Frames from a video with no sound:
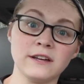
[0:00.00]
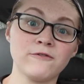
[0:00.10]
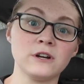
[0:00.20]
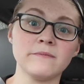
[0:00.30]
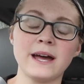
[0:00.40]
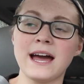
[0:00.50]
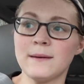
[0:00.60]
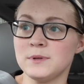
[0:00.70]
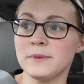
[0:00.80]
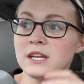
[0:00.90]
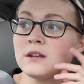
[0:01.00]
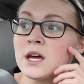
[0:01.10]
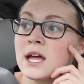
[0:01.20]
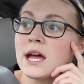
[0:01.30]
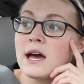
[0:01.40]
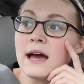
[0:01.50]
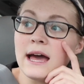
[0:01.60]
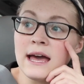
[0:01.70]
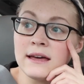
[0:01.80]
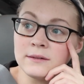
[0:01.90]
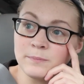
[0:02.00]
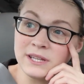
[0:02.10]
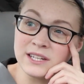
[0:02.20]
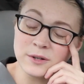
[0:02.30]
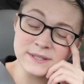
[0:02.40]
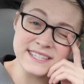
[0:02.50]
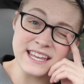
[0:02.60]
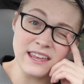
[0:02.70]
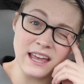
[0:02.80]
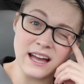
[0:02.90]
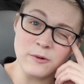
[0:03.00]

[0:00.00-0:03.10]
like front of my abdomen. And Peter was thinking,